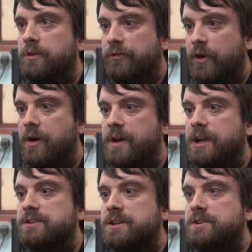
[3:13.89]
the
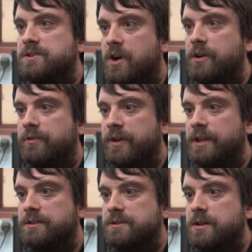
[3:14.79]
five-axis side of
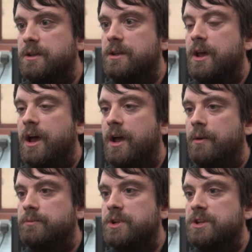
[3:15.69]
things.
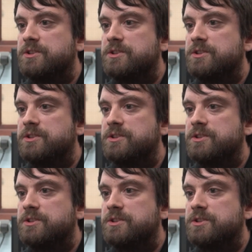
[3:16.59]
Um,